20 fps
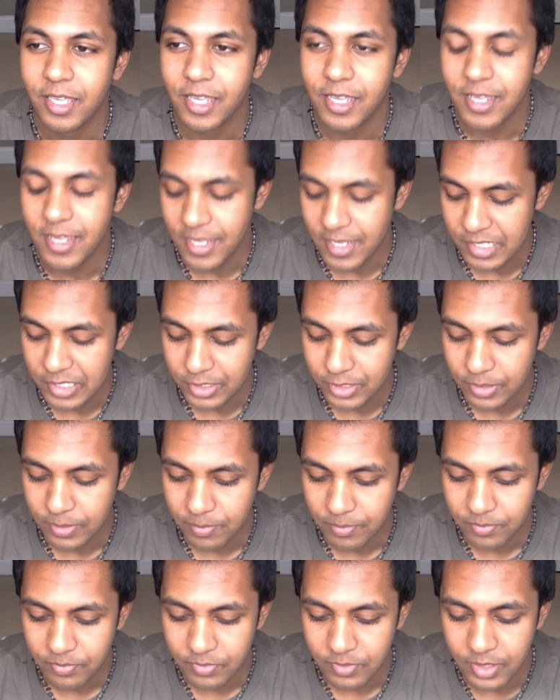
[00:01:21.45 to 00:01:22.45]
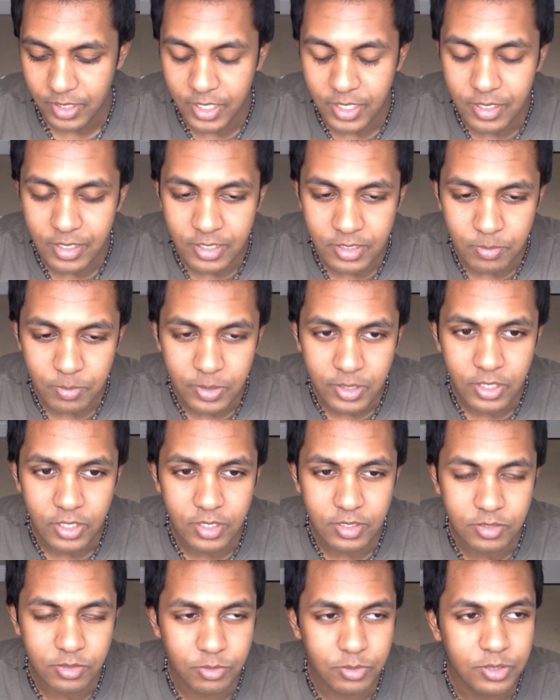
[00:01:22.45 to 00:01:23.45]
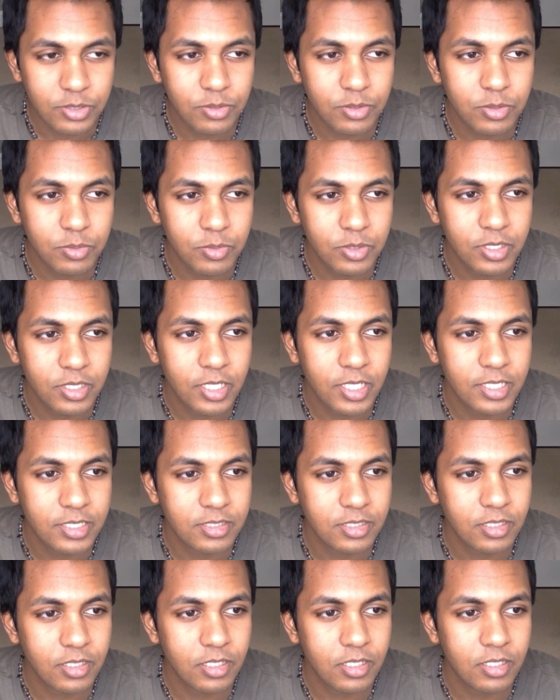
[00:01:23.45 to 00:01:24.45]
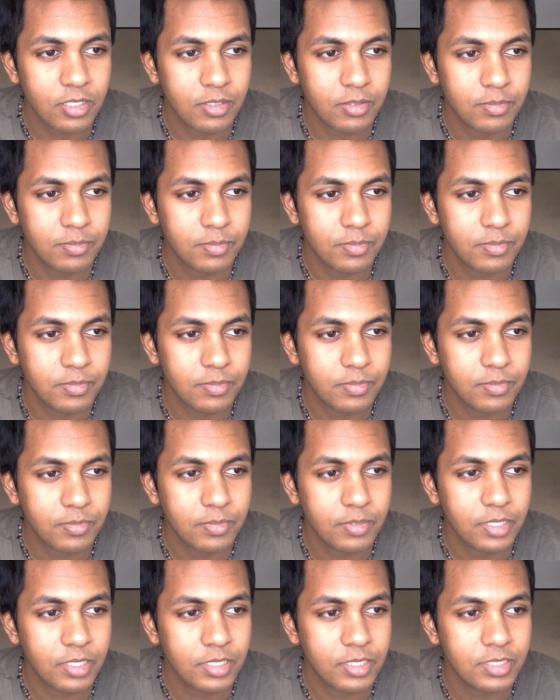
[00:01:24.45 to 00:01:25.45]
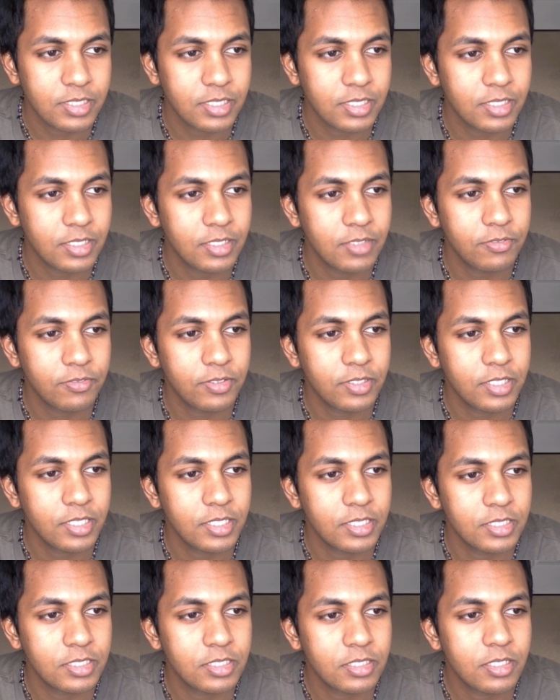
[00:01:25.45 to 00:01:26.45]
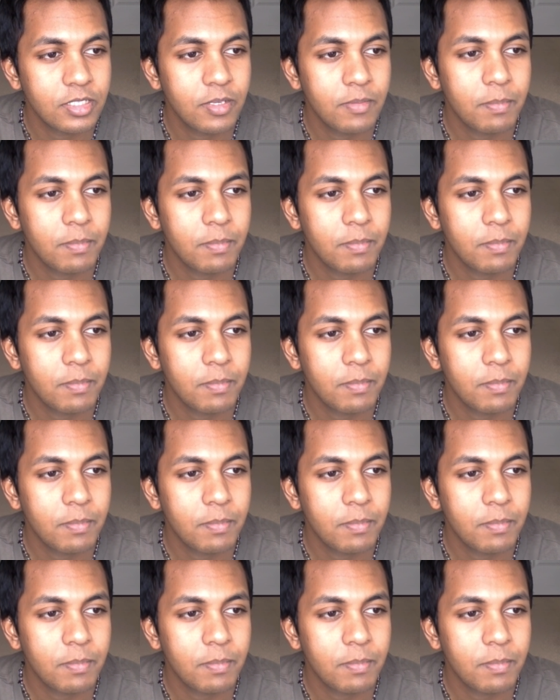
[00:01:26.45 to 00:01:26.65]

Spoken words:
and it's because 321 has a significance